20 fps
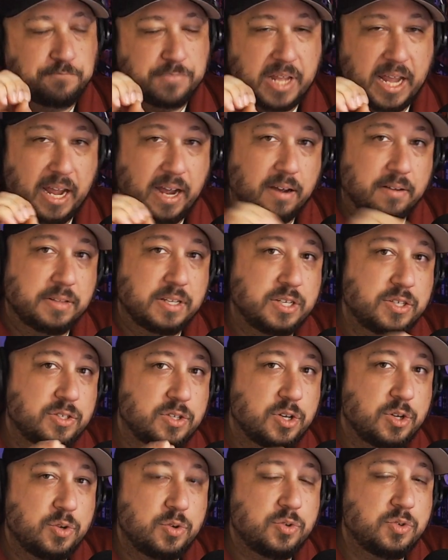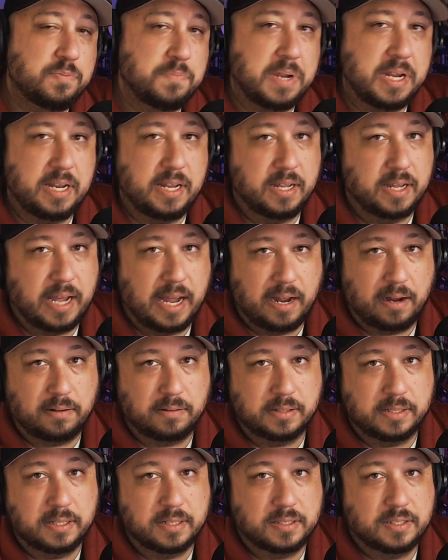How these news media
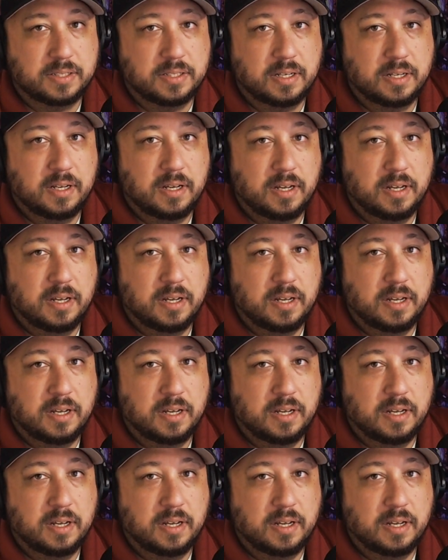outlets